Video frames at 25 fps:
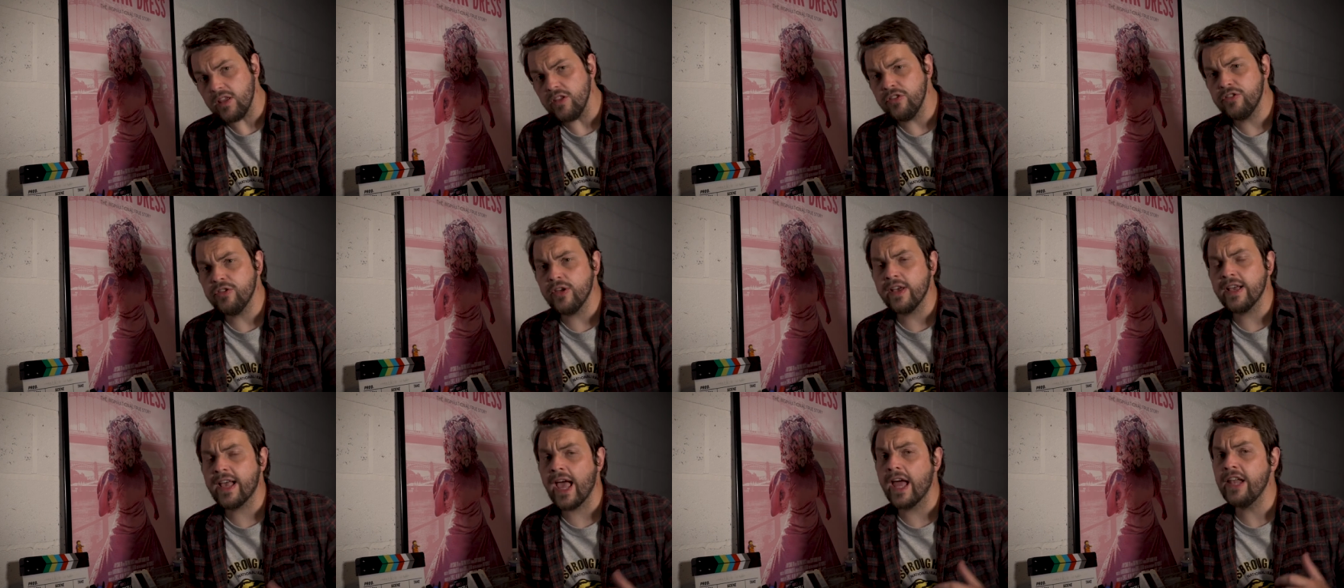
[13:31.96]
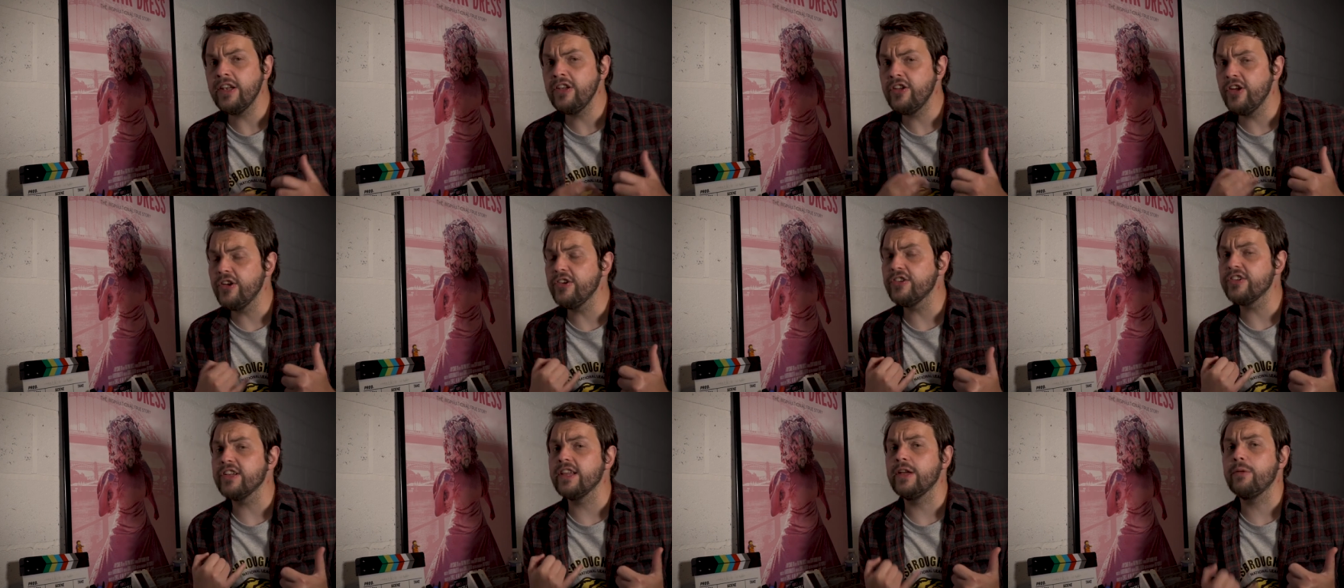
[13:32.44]
So again,
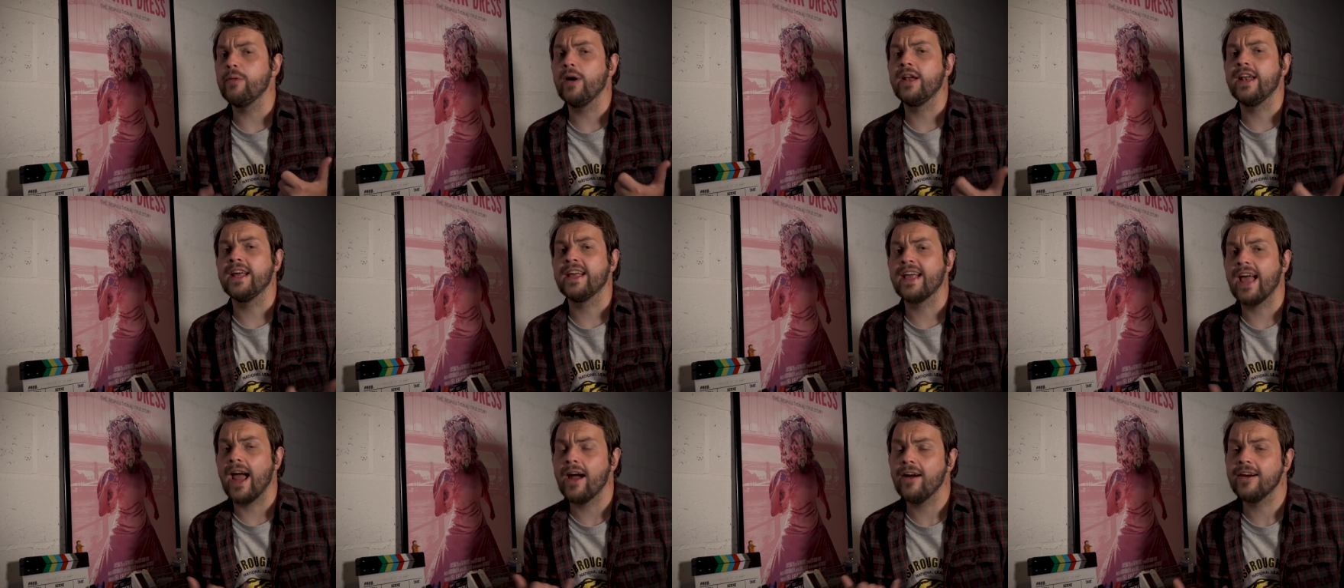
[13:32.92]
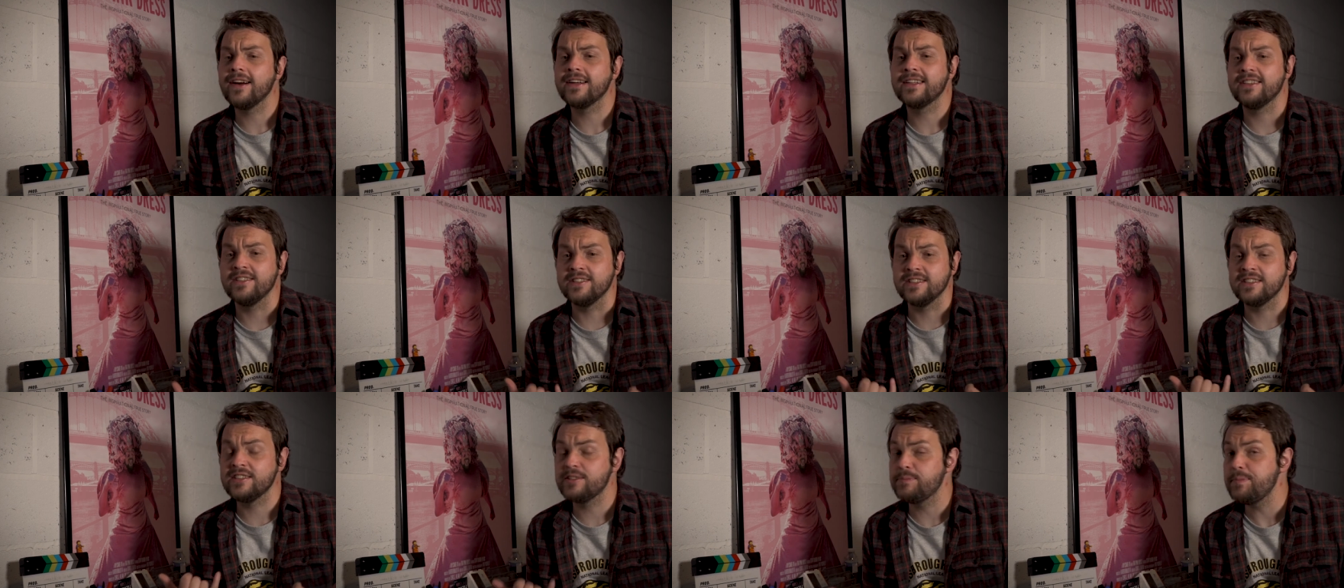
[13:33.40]
usually when a
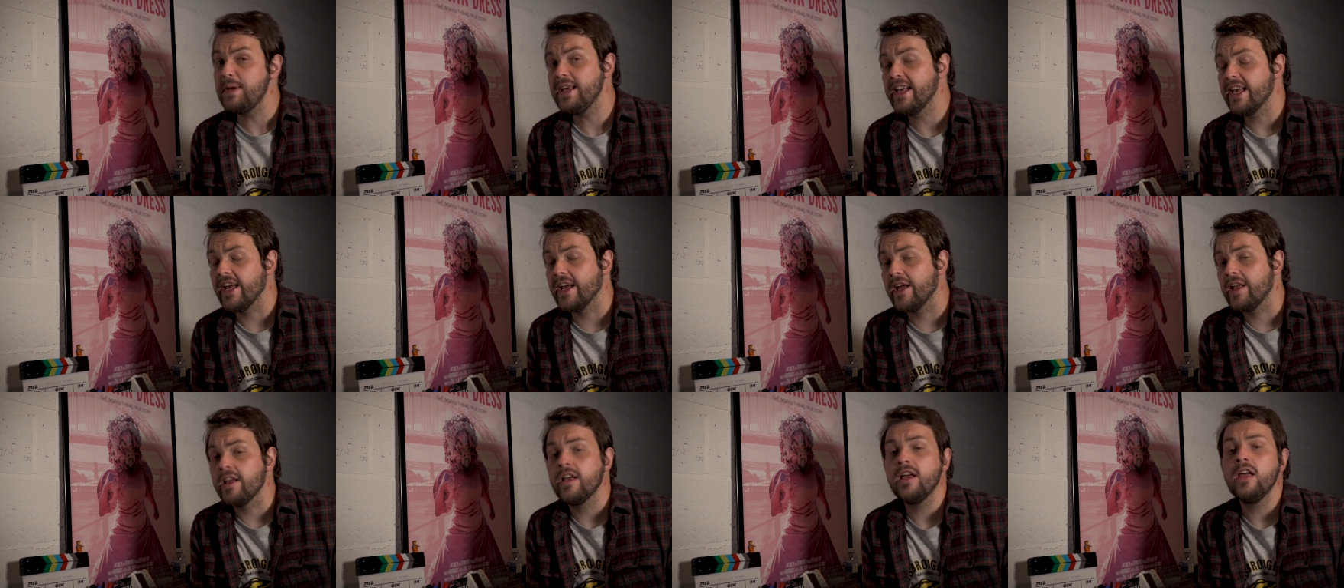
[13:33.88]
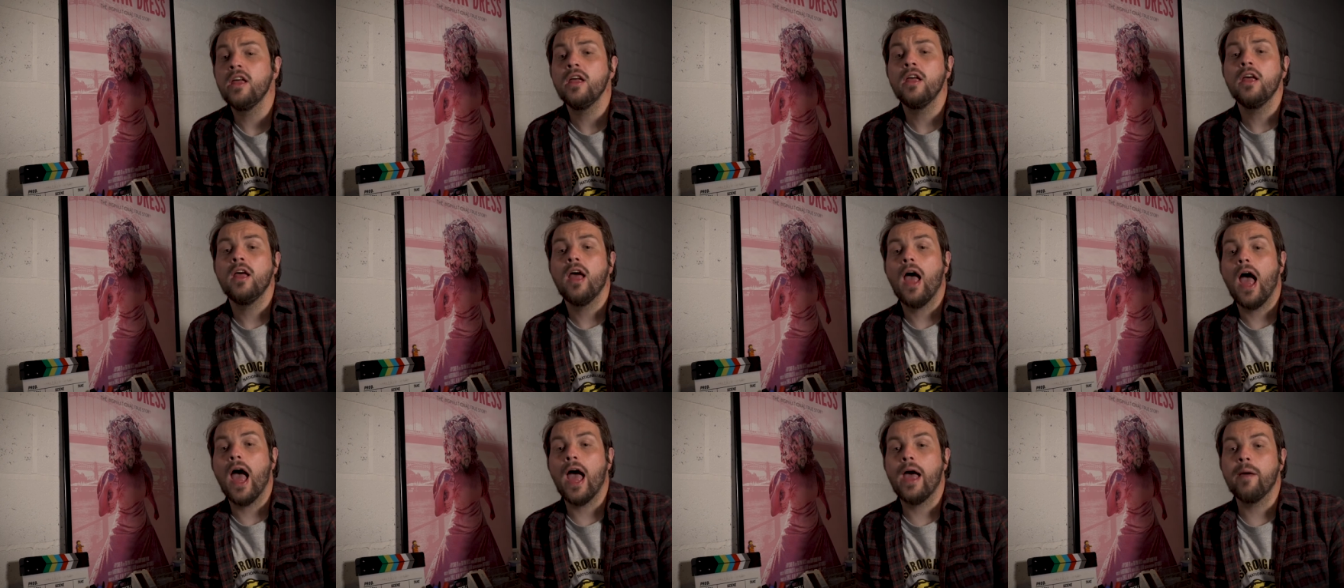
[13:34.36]
character is speaking,
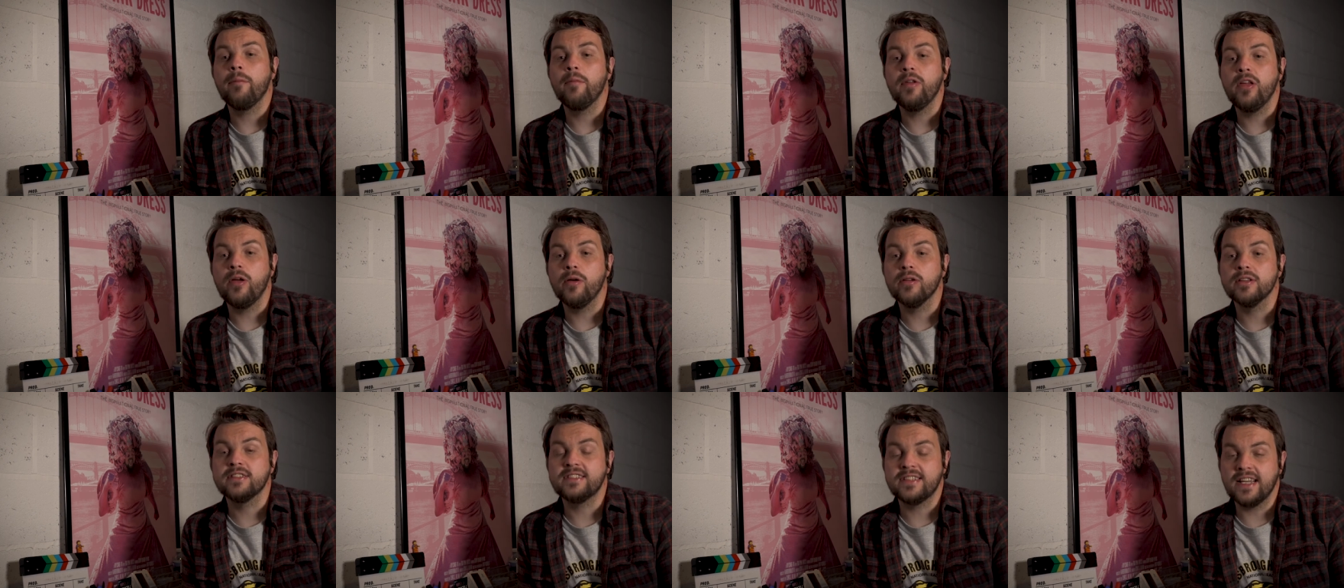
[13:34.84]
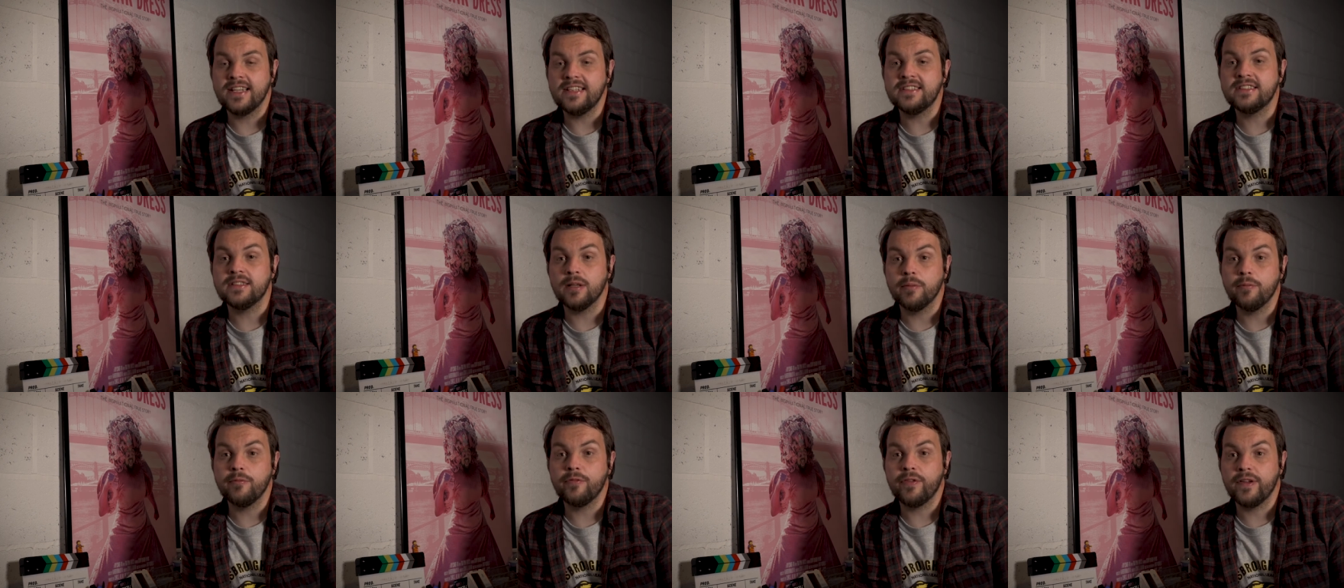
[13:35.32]
you'll see
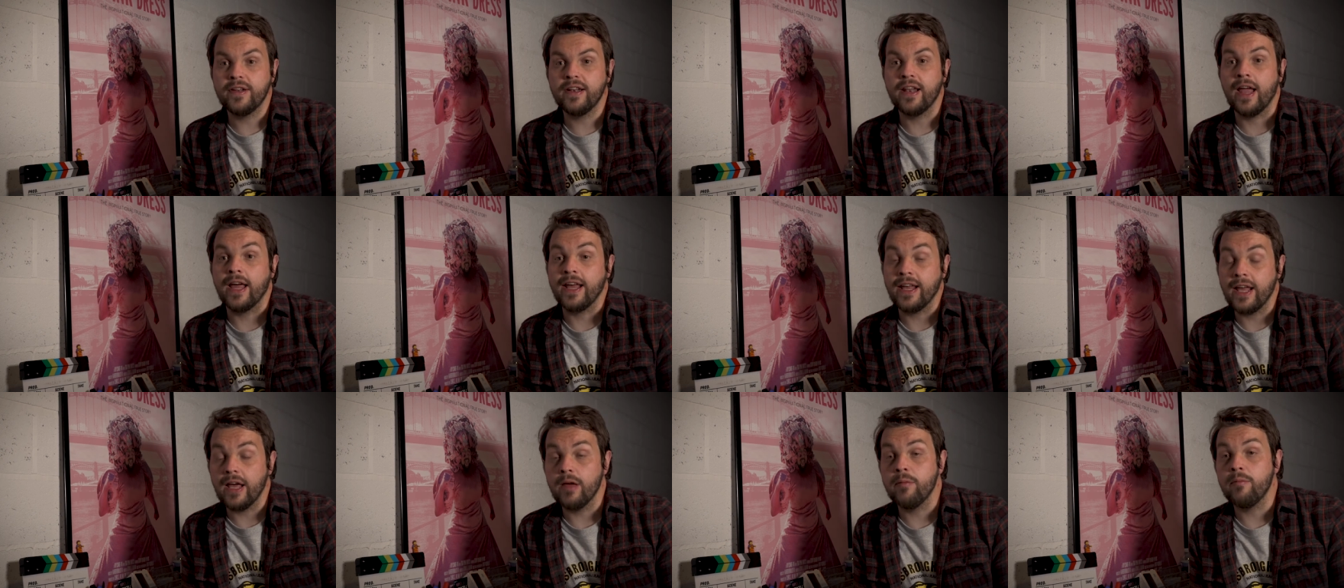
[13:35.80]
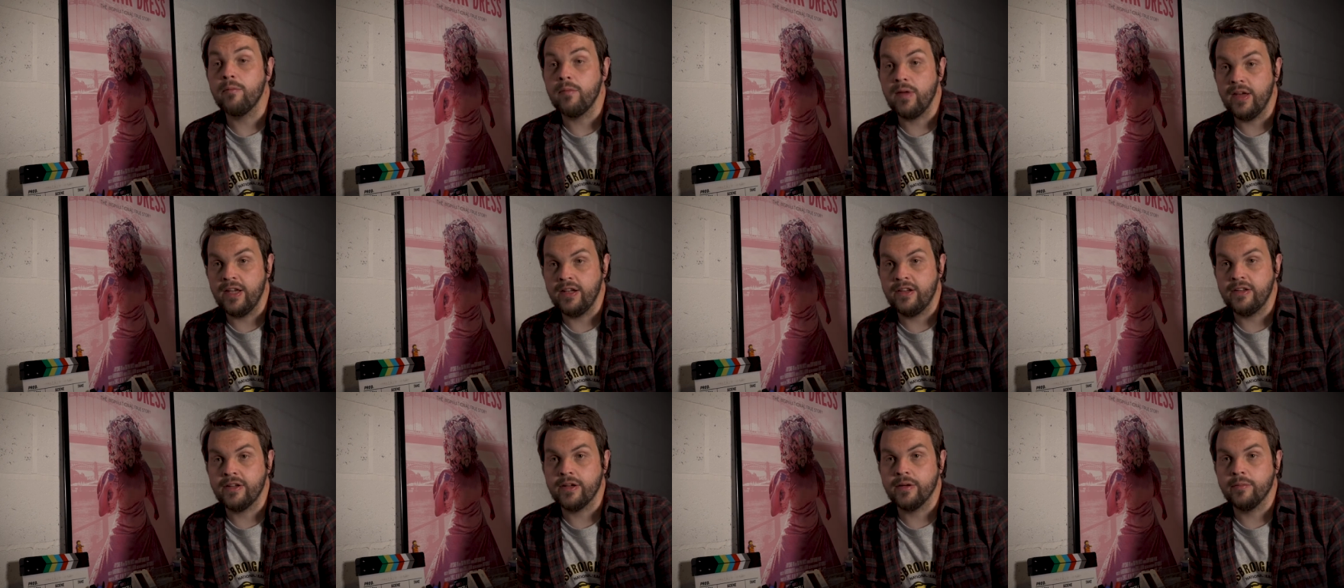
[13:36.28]
something like a
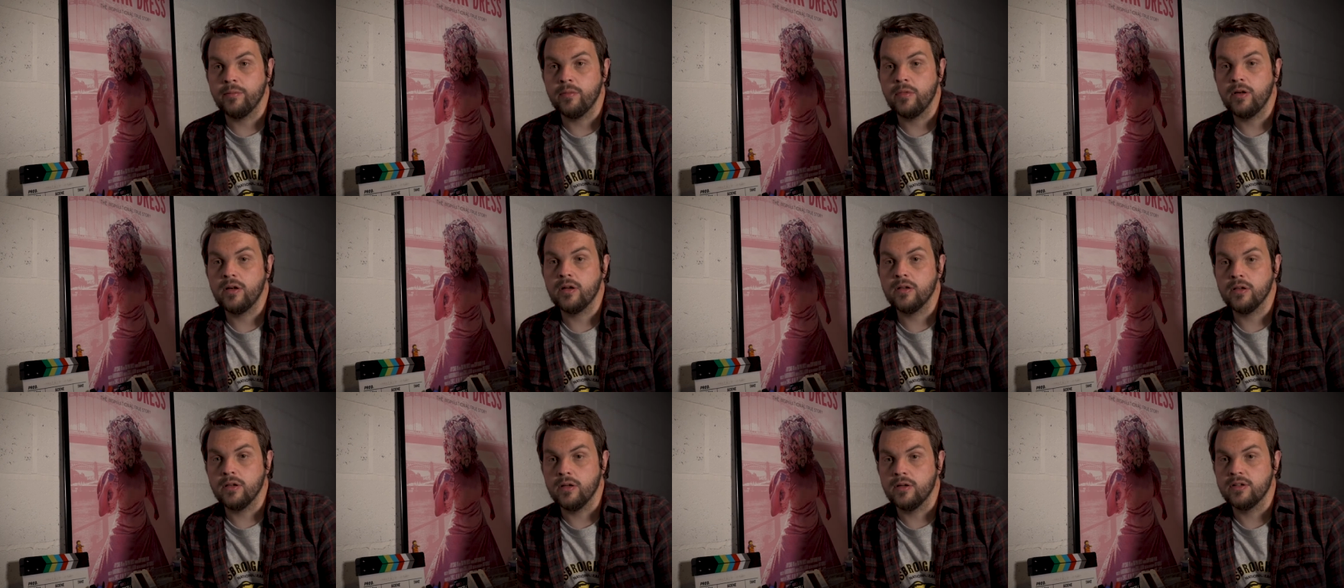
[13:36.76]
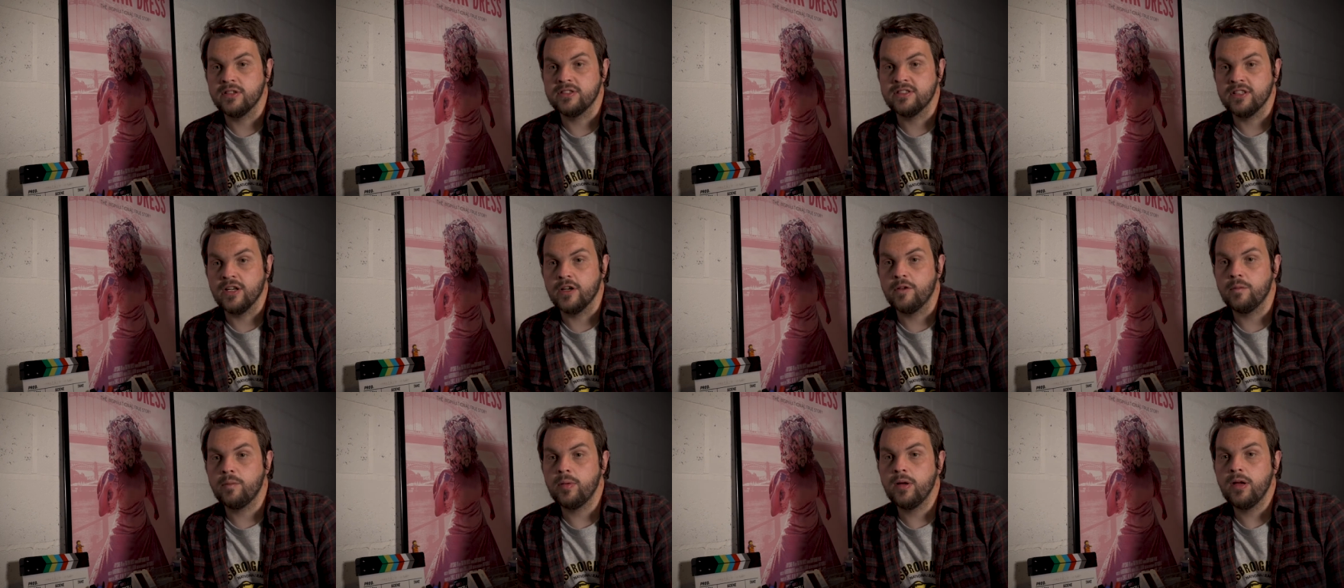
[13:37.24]
medium
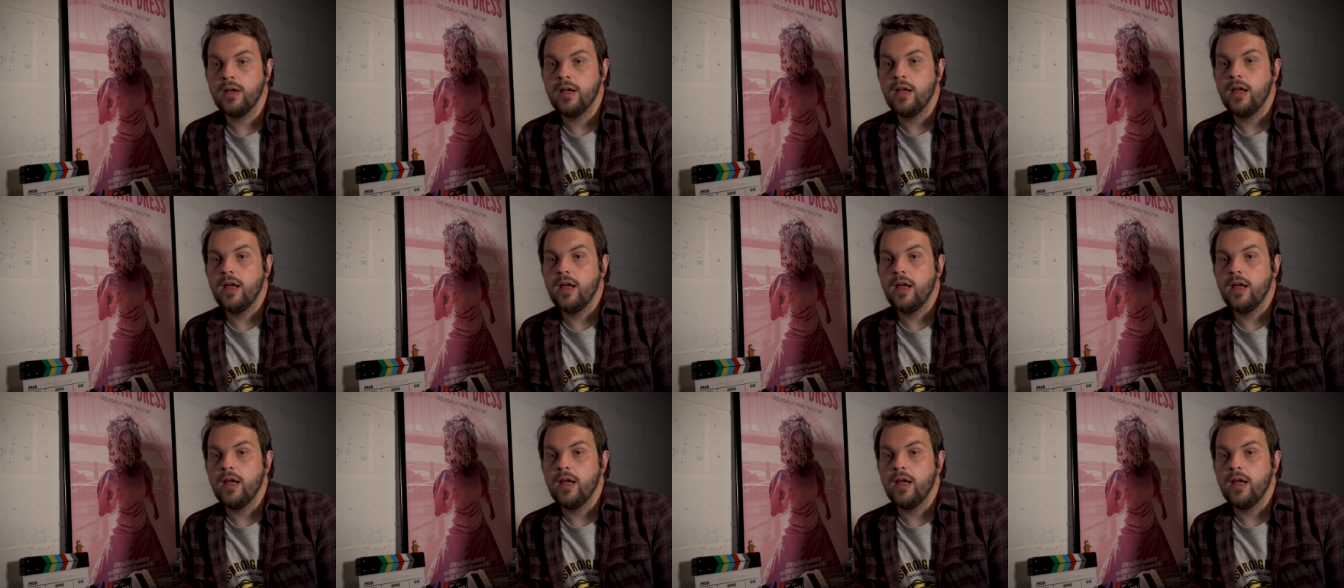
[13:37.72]
close-up.